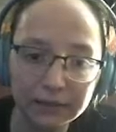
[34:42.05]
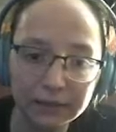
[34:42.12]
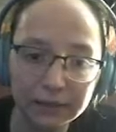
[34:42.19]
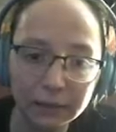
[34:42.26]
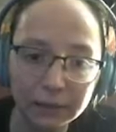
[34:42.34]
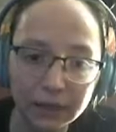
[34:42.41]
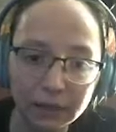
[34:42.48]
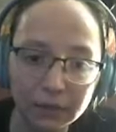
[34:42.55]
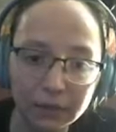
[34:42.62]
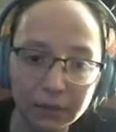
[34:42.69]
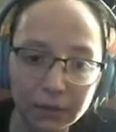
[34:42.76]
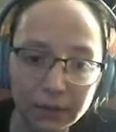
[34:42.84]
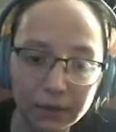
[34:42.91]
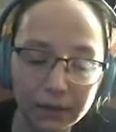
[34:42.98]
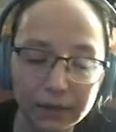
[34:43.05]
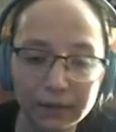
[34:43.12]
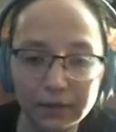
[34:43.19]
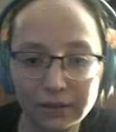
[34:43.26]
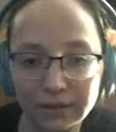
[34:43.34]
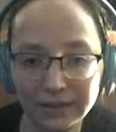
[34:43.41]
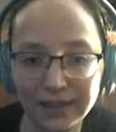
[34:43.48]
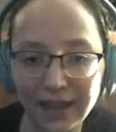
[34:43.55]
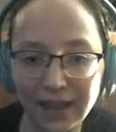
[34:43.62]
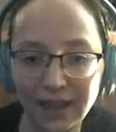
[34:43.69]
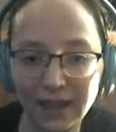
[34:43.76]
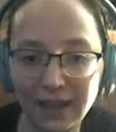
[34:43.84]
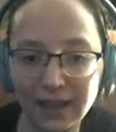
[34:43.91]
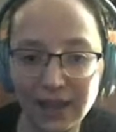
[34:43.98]
Here we go.
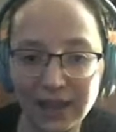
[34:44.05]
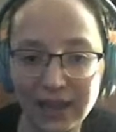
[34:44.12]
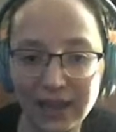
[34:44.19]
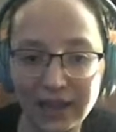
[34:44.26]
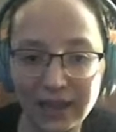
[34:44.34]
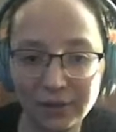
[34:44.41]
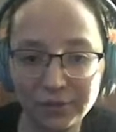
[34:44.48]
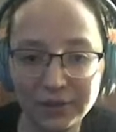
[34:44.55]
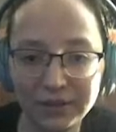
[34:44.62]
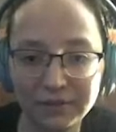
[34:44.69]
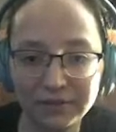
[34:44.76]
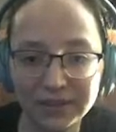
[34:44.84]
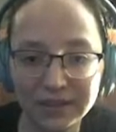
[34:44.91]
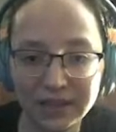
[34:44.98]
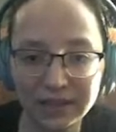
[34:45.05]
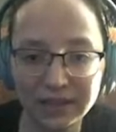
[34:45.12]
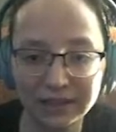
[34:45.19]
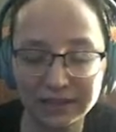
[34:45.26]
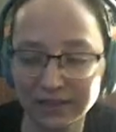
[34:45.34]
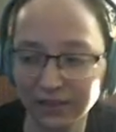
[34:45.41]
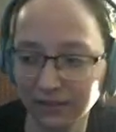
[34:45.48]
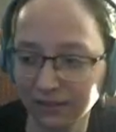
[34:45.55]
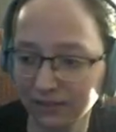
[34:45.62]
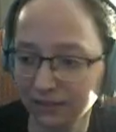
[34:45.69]
Yay! We did it.